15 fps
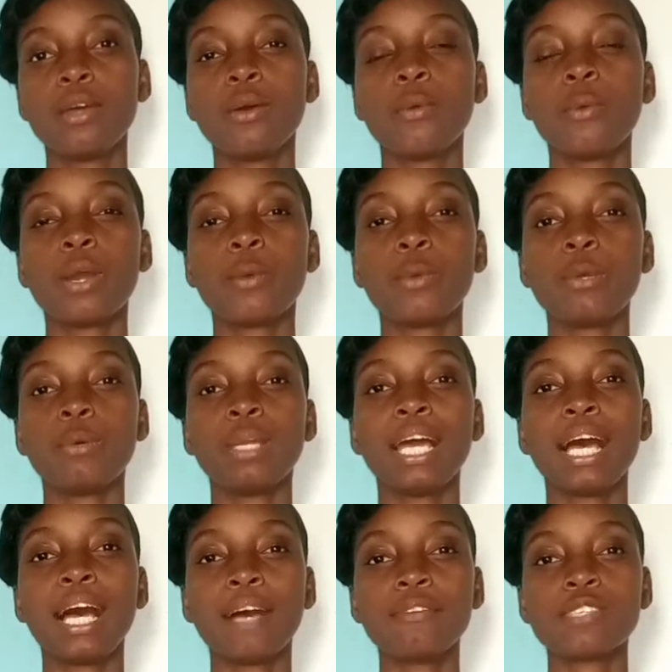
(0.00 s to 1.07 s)
where we will
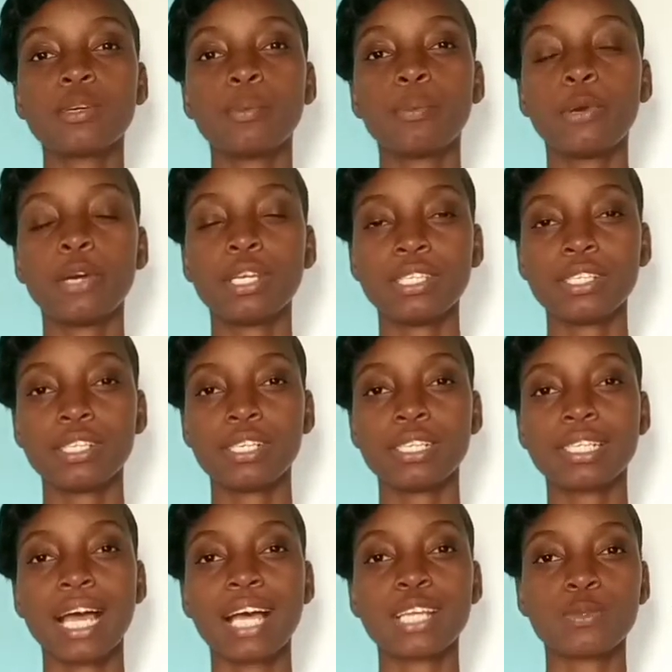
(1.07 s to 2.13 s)
have some pointers
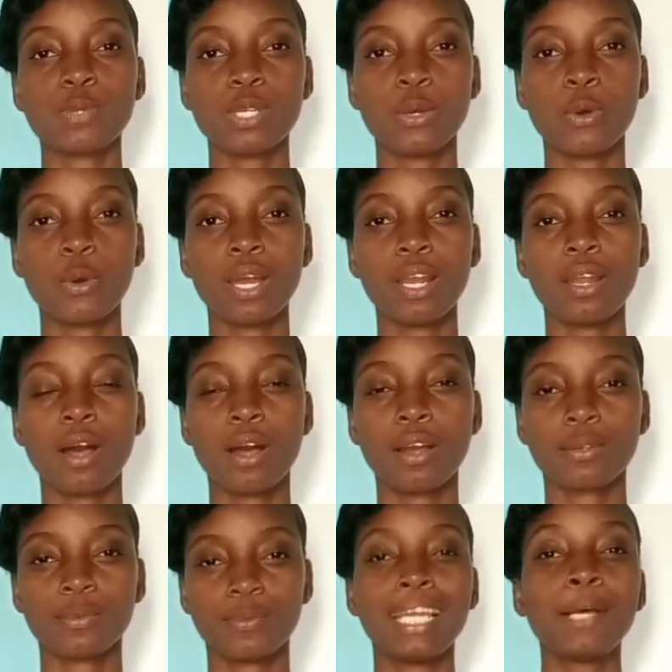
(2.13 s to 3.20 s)
as we go along.